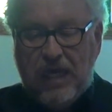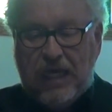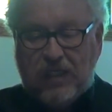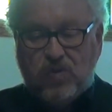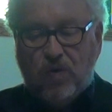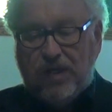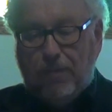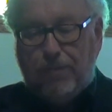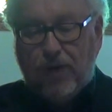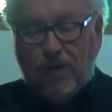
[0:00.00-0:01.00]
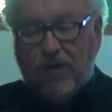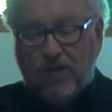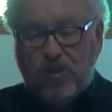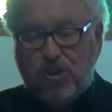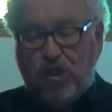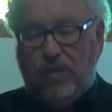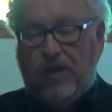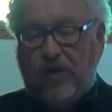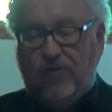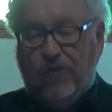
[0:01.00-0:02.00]
He's going to purge
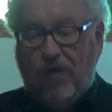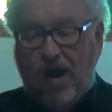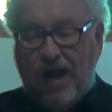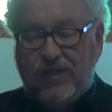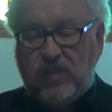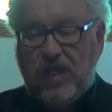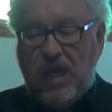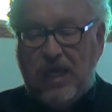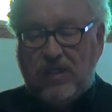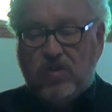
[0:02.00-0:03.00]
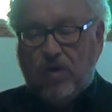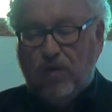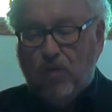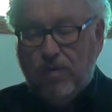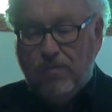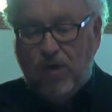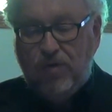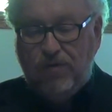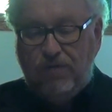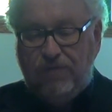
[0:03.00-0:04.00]
their dross. He's going to
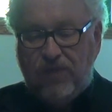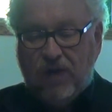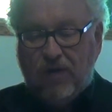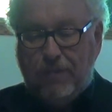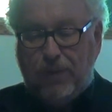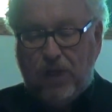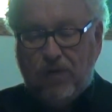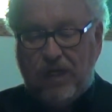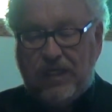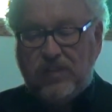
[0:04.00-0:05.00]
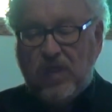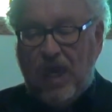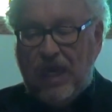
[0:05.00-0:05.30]
remove their impurities.